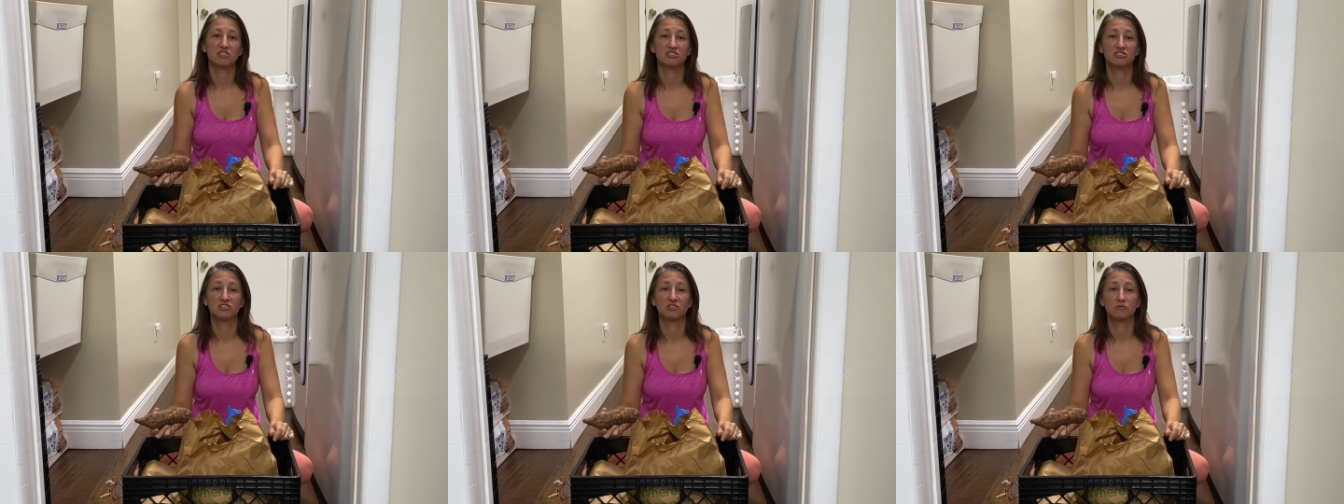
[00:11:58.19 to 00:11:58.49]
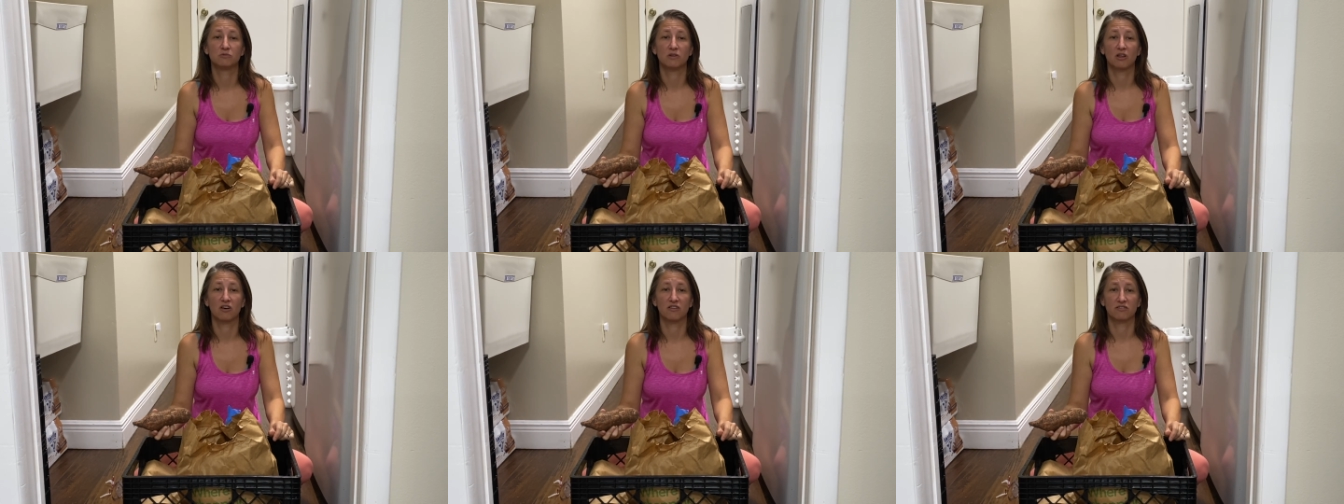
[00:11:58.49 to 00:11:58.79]
to do
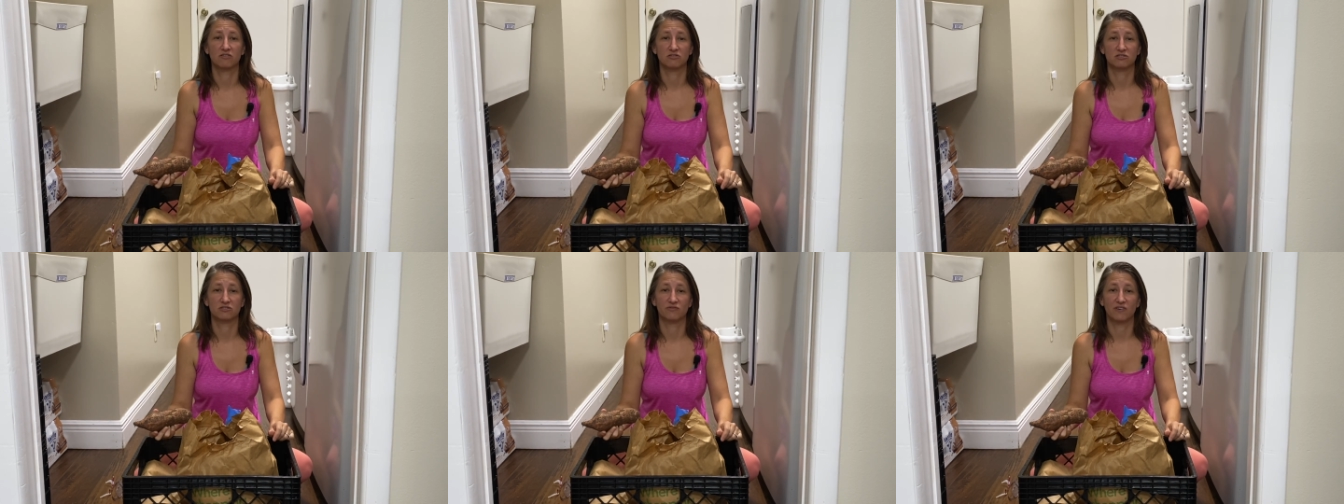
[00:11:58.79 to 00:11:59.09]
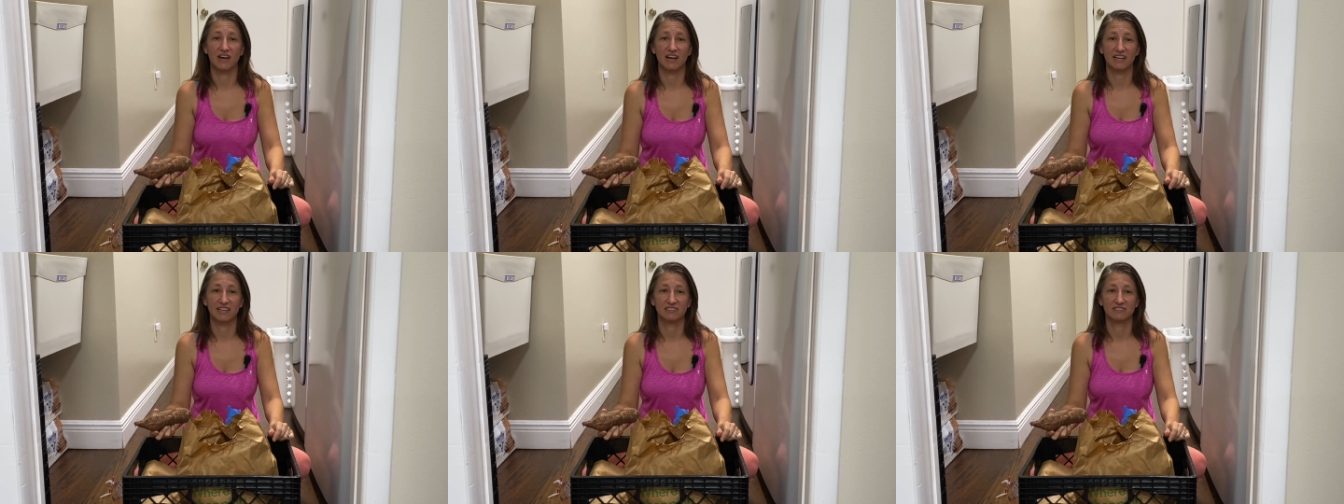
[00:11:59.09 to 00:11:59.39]
with all those
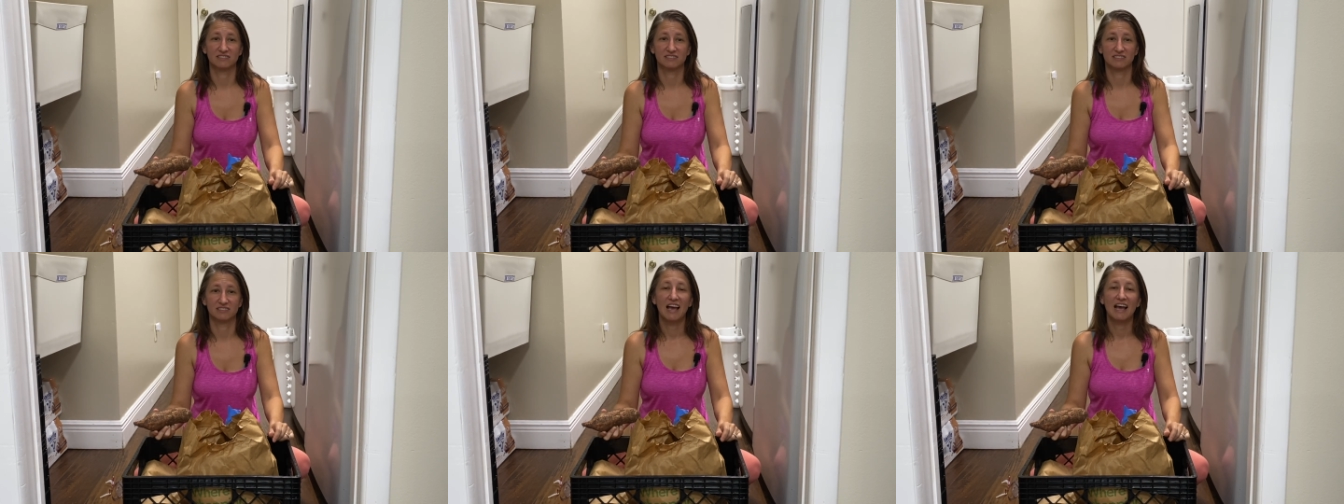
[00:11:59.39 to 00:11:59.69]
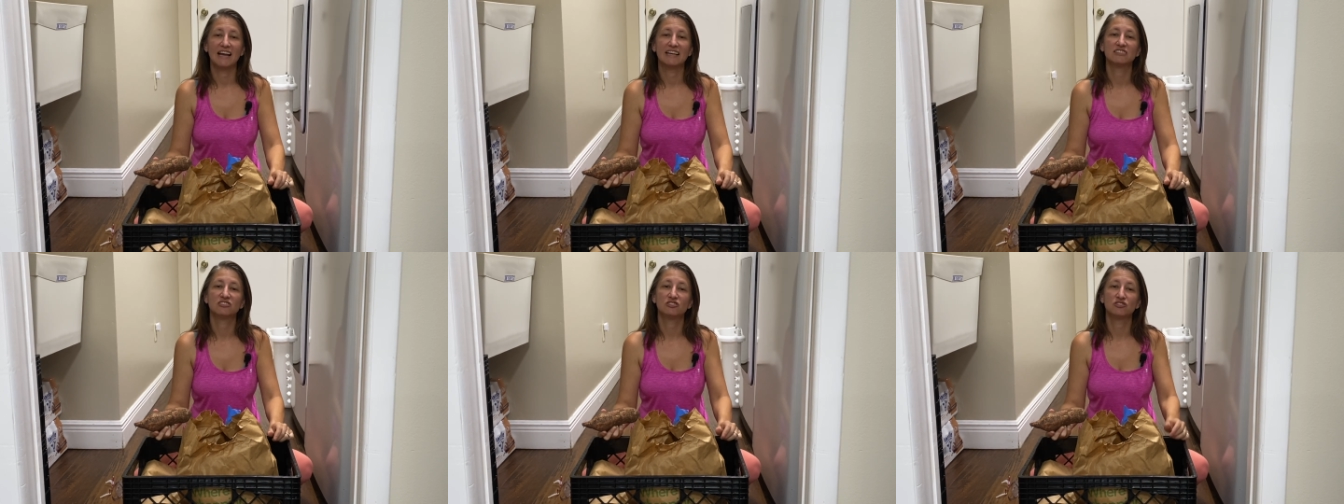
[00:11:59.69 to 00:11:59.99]
vines.
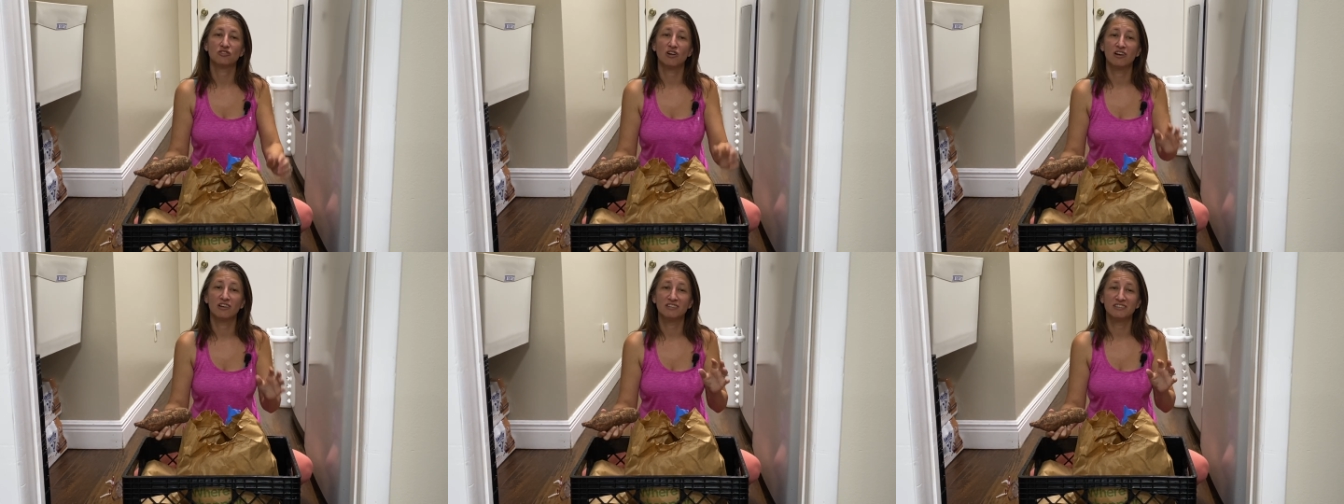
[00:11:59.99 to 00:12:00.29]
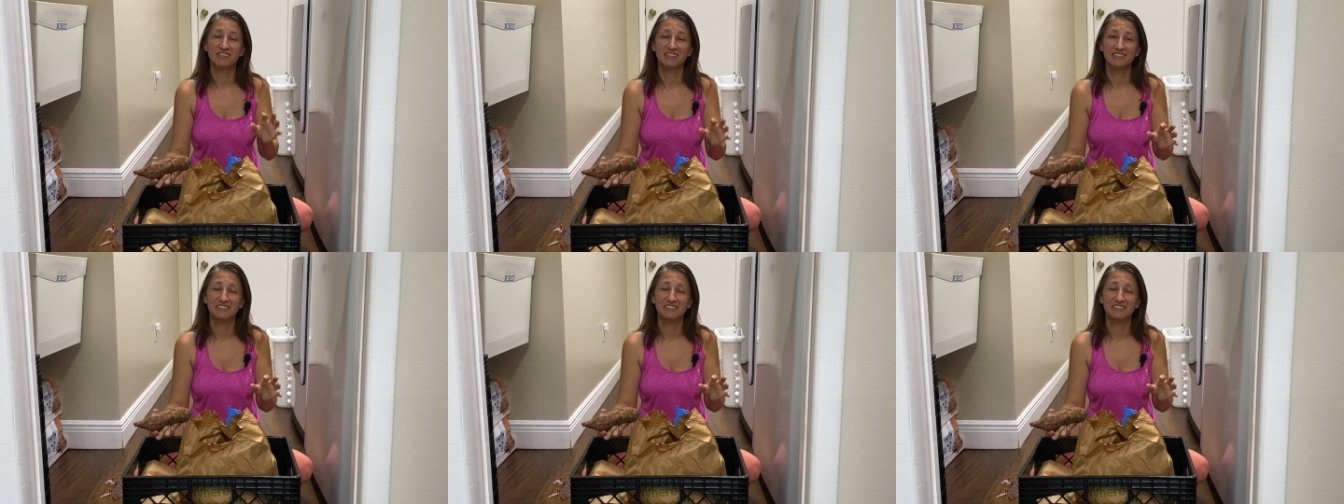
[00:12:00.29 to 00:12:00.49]
I strongly